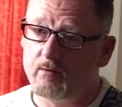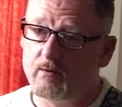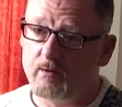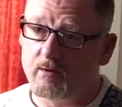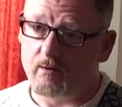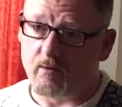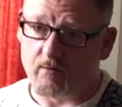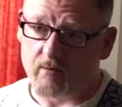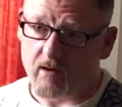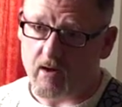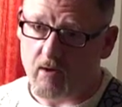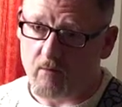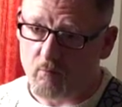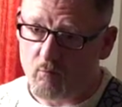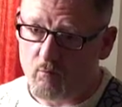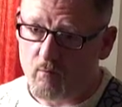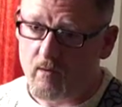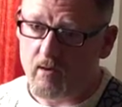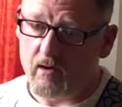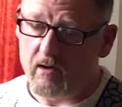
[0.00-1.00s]
get a
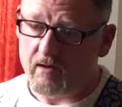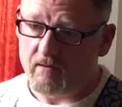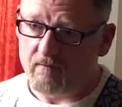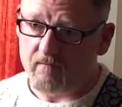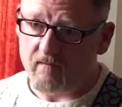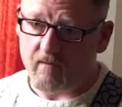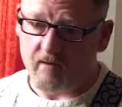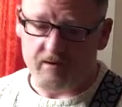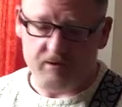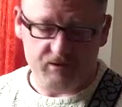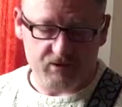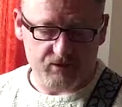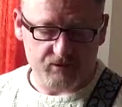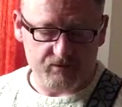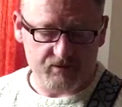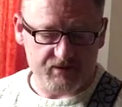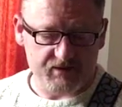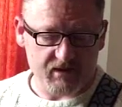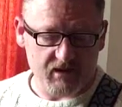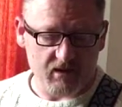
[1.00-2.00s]
really
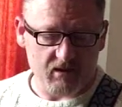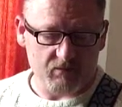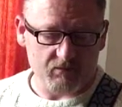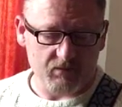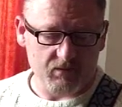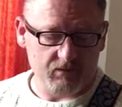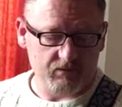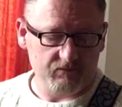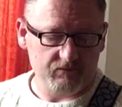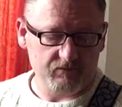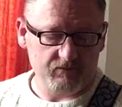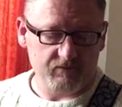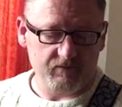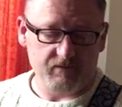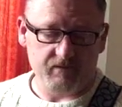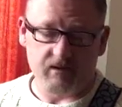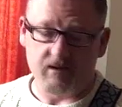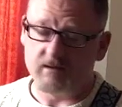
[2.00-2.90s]
fine-tuned setup for the